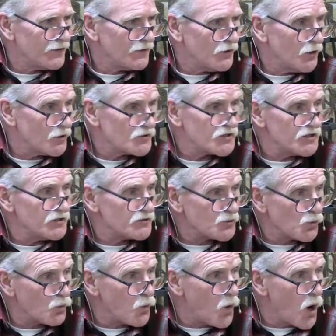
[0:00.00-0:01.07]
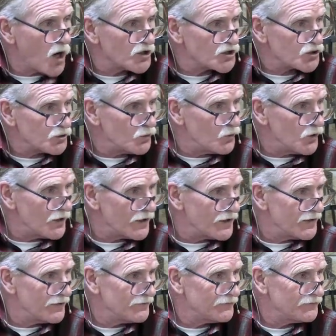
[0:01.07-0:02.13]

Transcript: Our sins are washed away.